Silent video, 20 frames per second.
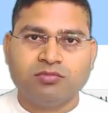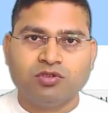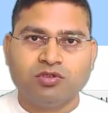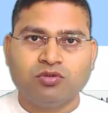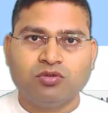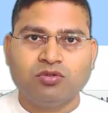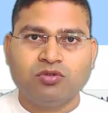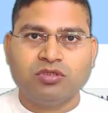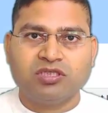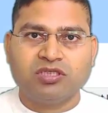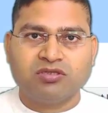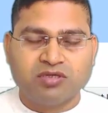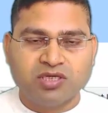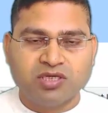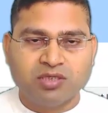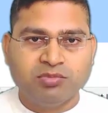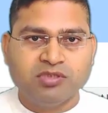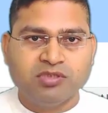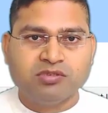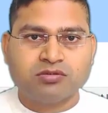you know
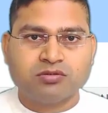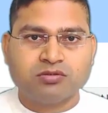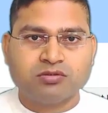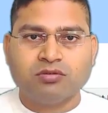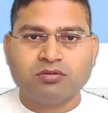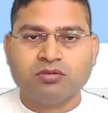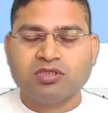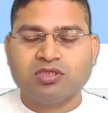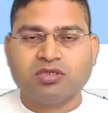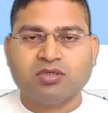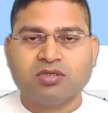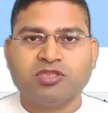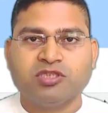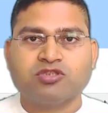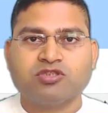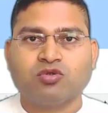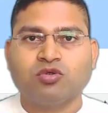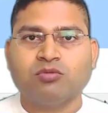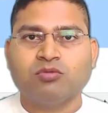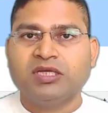iterables so
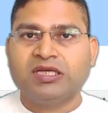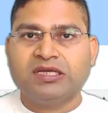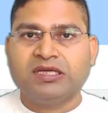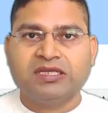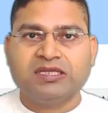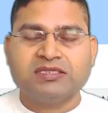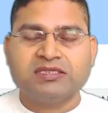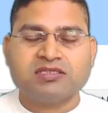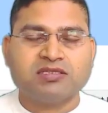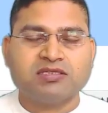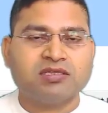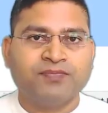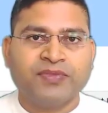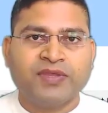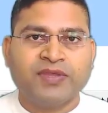iterables could be list